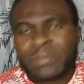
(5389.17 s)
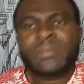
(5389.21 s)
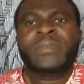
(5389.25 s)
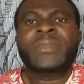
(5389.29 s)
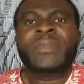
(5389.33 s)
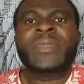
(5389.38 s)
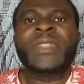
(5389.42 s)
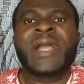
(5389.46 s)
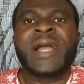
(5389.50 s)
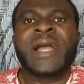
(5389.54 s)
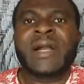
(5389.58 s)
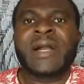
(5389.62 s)

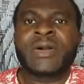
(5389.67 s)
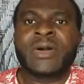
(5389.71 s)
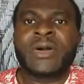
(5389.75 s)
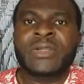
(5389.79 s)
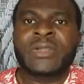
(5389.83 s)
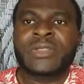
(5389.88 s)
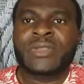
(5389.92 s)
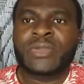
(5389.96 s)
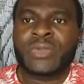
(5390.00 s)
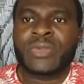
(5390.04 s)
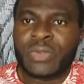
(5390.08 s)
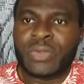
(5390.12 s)
According
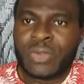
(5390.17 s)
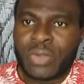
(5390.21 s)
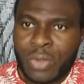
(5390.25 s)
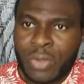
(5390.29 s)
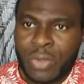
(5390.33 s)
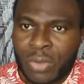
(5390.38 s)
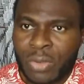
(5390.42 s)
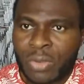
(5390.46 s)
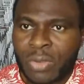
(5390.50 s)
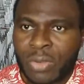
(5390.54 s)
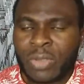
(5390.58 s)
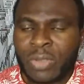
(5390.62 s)
to law,
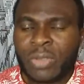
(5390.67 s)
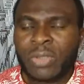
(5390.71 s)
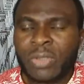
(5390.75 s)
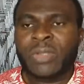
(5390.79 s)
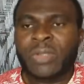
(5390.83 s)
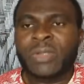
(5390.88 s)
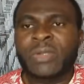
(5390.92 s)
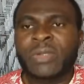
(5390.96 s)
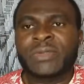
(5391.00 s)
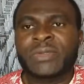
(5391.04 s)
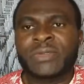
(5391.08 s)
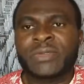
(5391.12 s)

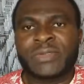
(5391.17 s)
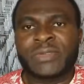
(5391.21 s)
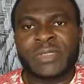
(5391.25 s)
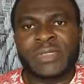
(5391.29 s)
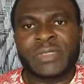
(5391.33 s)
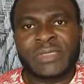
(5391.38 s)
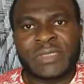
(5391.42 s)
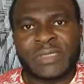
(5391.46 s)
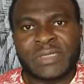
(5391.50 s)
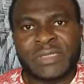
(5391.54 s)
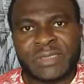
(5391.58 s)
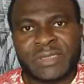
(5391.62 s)
you
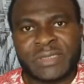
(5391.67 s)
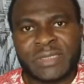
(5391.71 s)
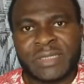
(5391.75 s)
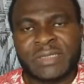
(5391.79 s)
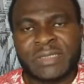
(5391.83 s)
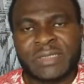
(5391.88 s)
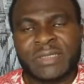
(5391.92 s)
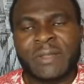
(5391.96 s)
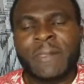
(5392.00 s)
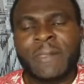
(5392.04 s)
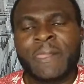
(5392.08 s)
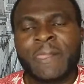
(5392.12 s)
understand?
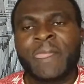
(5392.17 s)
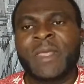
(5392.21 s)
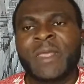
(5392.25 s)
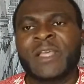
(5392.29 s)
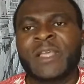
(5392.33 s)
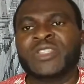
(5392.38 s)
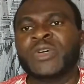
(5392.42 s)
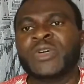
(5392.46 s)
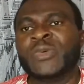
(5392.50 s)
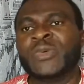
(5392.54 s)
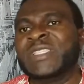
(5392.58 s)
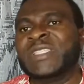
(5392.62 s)
There's
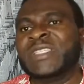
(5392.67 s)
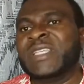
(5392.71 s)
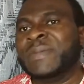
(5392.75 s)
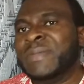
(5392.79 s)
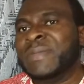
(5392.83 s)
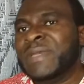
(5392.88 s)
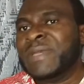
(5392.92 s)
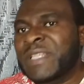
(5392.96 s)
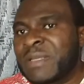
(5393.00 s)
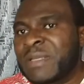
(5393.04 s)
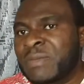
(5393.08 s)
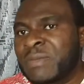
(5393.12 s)
always a
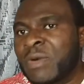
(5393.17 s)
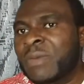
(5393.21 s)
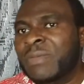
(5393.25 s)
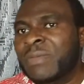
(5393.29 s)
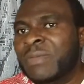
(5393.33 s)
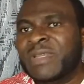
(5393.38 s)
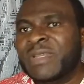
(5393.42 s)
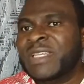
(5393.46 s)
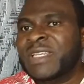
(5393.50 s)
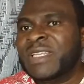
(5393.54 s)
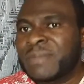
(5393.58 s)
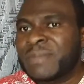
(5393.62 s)
minimum
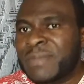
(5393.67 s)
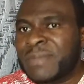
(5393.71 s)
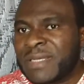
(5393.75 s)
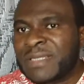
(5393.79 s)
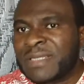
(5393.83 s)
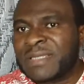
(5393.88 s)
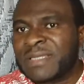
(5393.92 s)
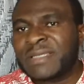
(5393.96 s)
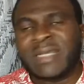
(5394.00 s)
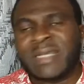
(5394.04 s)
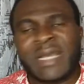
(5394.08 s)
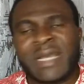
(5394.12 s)
limit
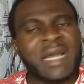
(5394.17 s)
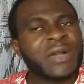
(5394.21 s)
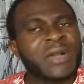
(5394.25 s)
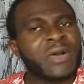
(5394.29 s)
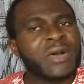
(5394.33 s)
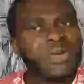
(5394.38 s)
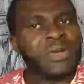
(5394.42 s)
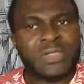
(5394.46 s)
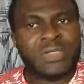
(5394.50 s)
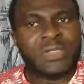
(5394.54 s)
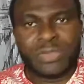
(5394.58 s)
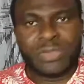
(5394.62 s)

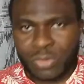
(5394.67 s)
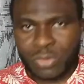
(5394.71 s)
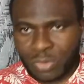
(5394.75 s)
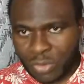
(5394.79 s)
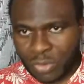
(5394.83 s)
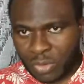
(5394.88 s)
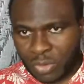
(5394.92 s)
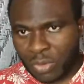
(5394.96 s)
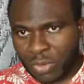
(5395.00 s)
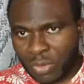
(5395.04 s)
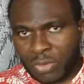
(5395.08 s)
according to law.